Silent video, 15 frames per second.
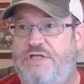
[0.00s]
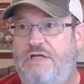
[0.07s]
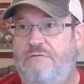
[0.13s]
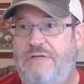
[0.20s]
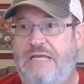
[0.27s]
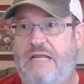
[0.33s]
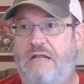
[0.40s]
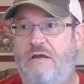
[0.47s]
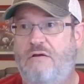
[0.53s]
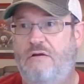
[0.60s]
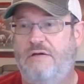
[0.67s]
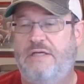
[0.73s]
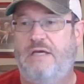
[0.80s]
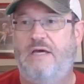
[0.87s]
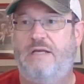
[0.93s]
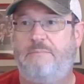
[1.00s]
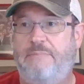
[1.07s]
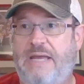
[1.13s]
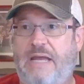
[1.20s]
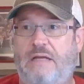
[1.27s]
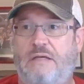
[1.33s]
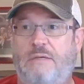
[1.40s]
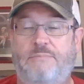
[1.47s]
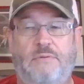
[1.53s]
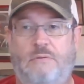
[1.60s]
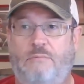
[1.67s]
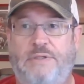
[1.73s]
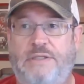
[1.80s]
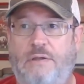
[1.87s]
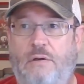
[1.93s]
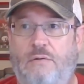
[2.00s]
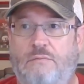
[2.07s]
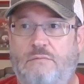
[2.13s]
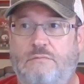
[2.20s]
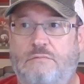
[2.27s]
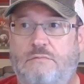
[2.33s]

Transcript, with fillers: You know, we got all kind of backup. We don't.